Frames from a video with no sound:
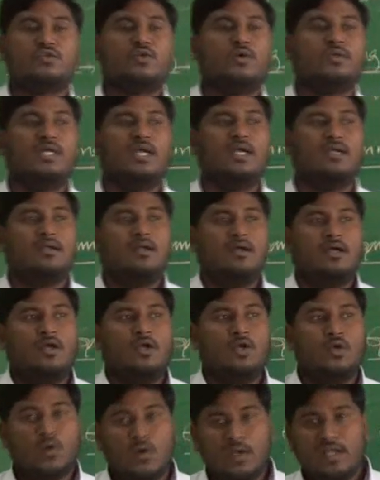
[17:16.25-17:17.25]
So that,
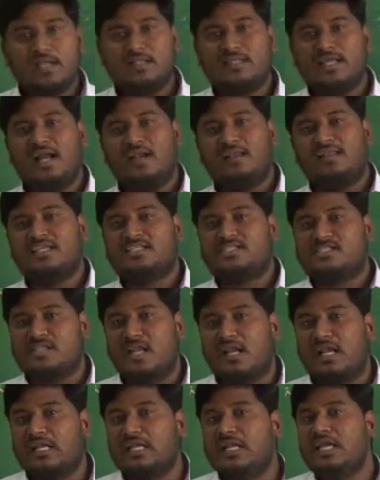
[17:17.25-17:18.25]
knowing that, they
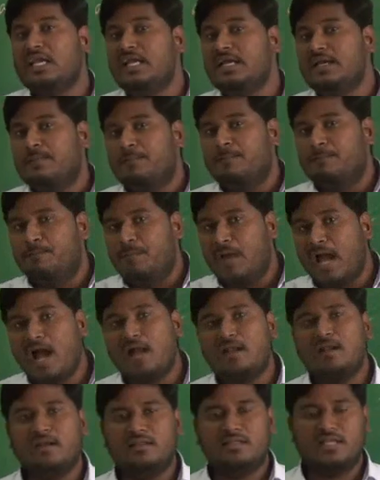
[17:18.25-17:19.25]
strictly
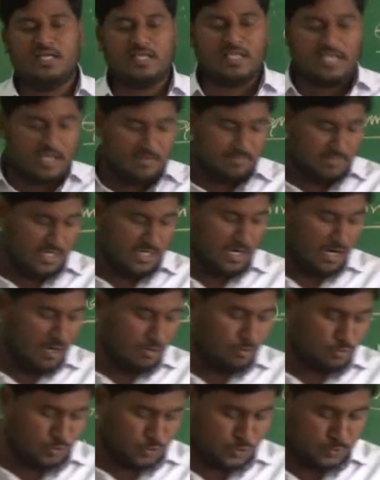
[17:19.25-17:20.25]
banned that gaming
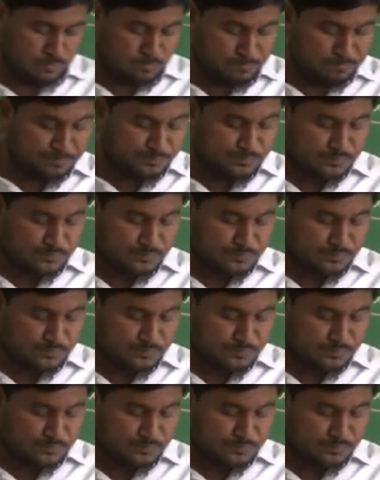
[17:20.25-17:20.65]
house.